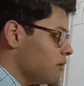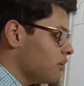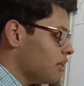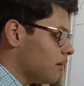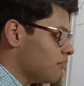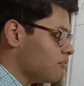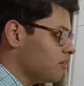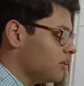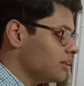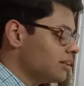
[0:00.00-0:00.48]

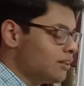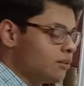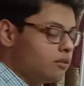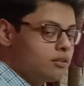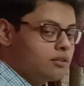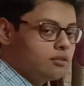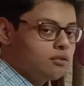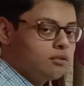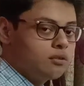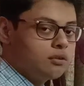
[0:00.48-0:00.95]
referencing
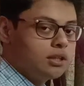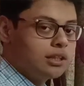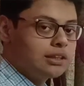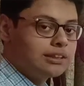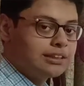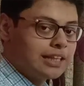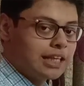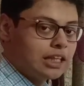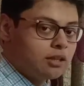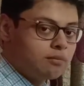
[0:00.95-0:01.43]
to the
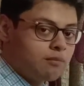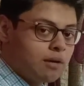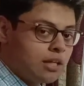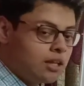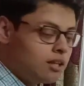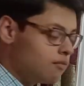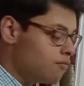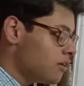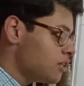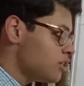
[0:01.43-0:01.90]

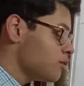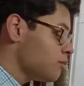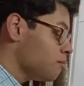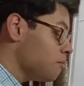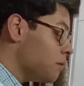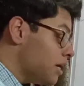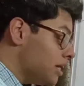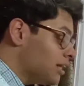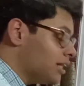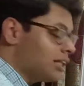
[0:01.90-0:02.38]
statement which
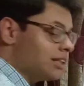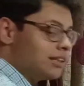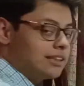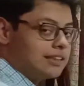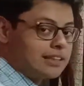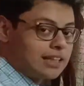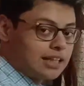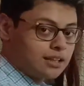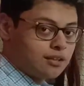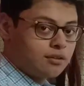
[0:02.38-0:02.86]
Peter
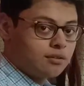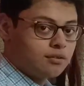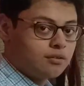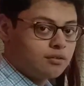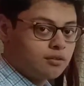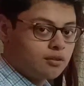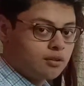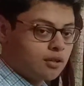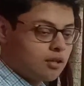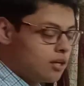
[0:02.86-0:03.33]
said
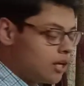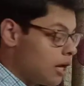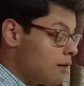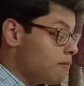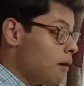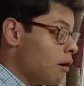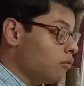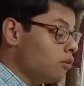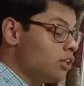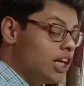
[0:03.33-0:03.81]

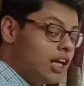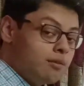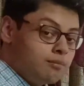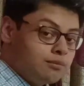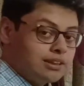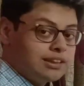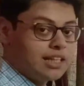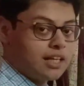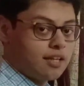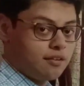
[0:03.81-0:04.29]
about
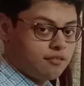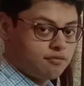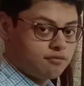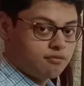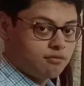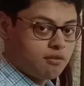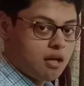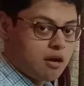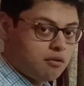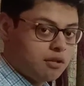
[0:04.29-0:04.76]
himself.
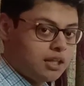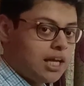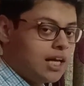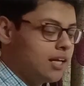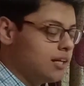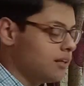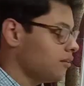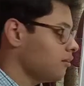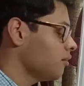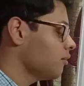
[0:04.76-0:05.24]

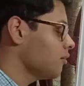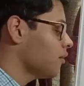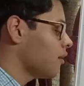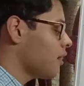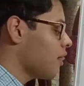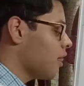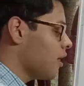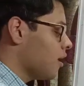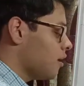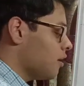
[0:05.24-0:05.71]
Right.
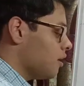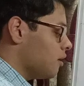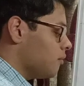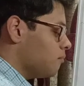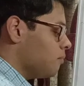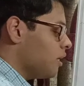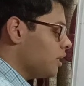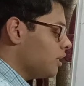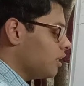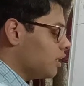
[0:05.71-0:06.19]

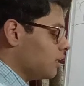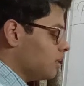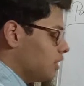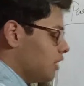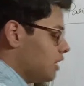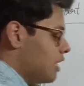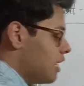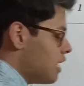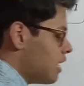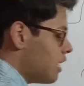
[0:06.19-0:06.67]
Peter
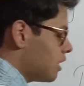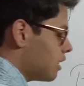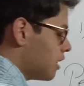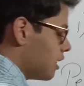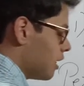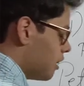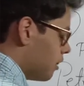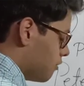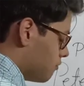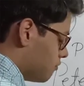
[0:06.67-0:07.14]
D
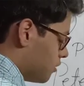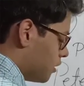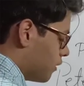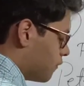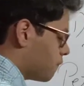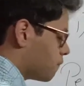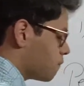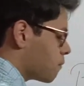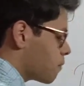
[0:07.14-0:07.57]
killed verb.